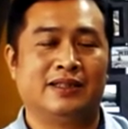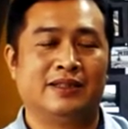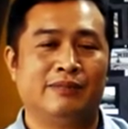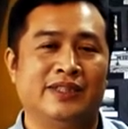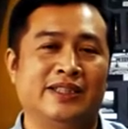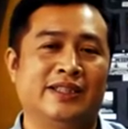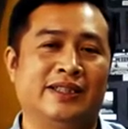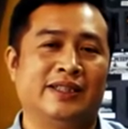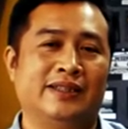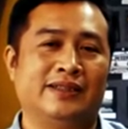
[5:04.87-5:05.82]

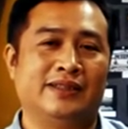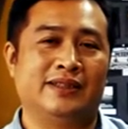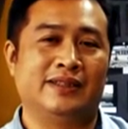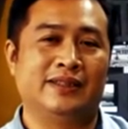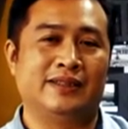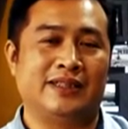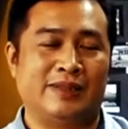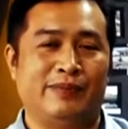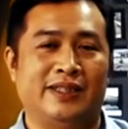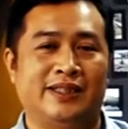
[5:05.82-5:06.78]
text
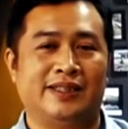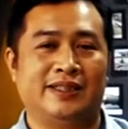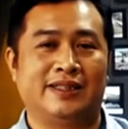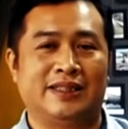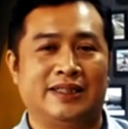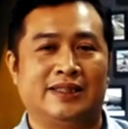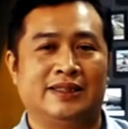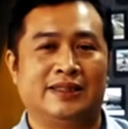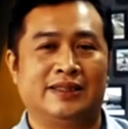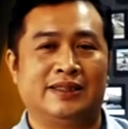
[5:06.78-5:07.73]
can be
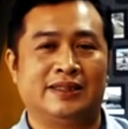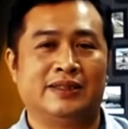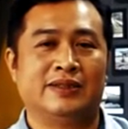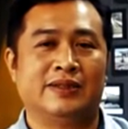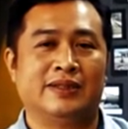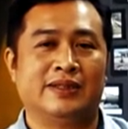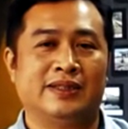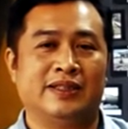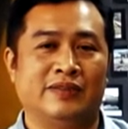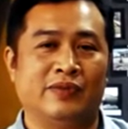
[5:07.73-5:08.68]
presented also
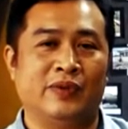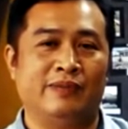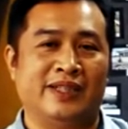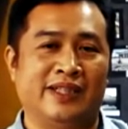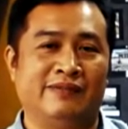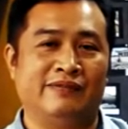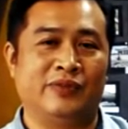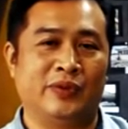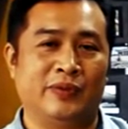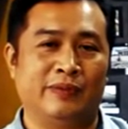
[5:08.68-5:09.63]
in a PDF
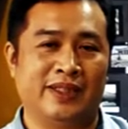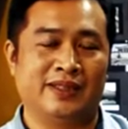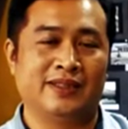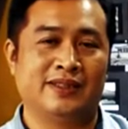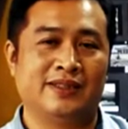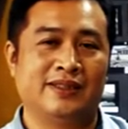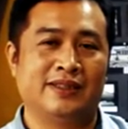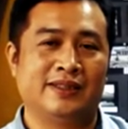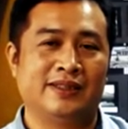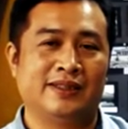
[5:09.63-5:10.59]
format,
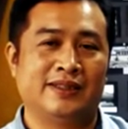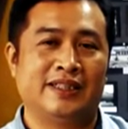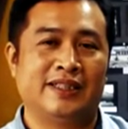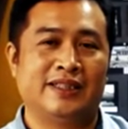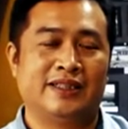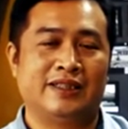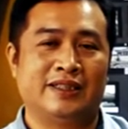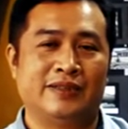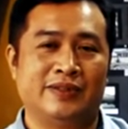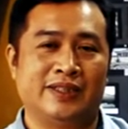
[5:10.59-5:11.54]
where
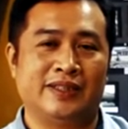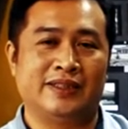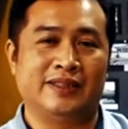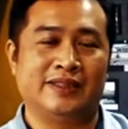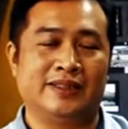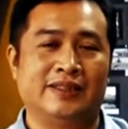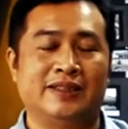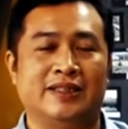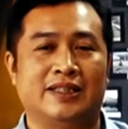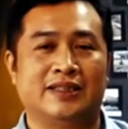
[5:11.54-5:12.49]
to see the
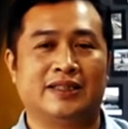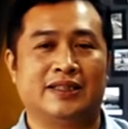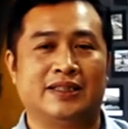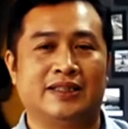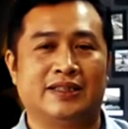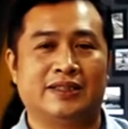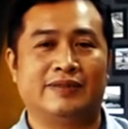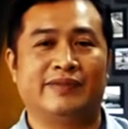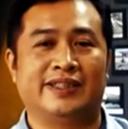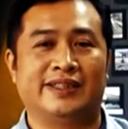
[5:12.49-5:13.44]
text in
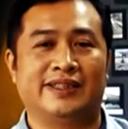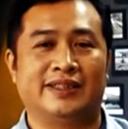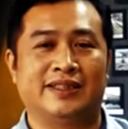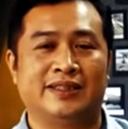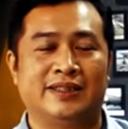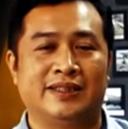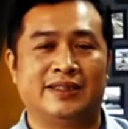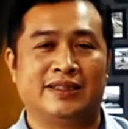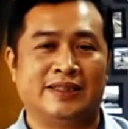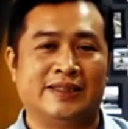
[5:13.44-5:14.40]
this format, you
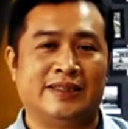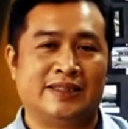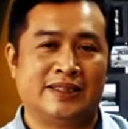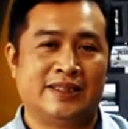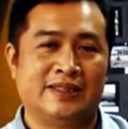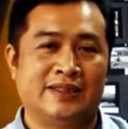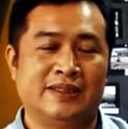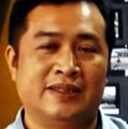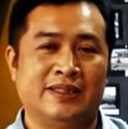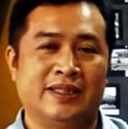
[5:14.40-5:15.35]
have to
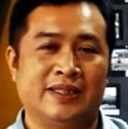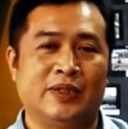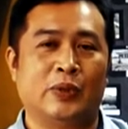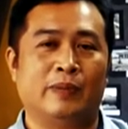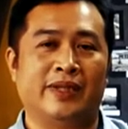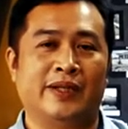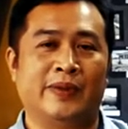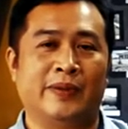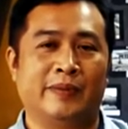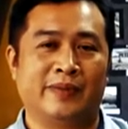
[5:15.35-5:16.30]
install Adobe
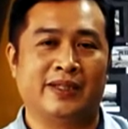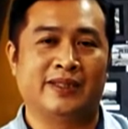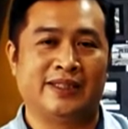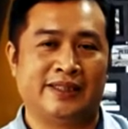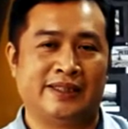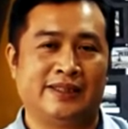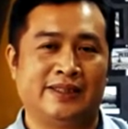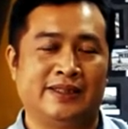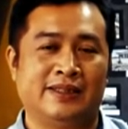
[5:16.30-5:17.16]
Acrobat Reader.